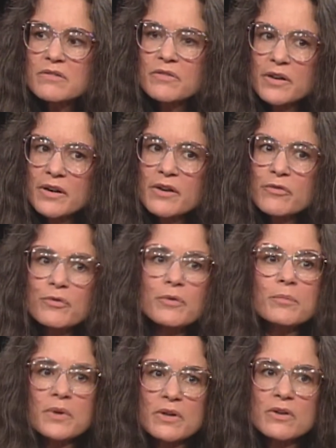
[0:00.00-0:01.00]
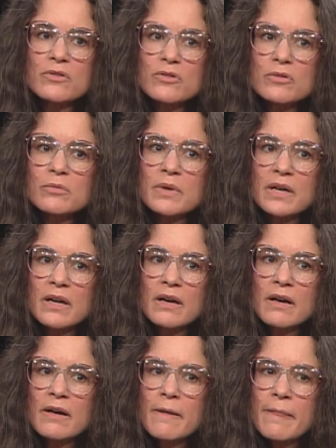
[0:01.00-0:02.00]
is very familiar to me.
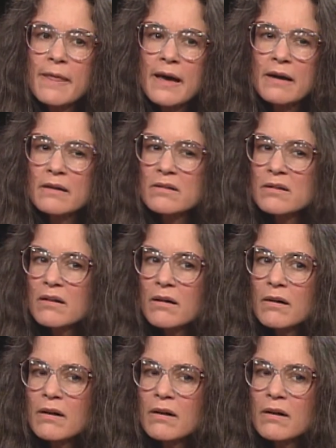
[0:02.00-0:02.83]
That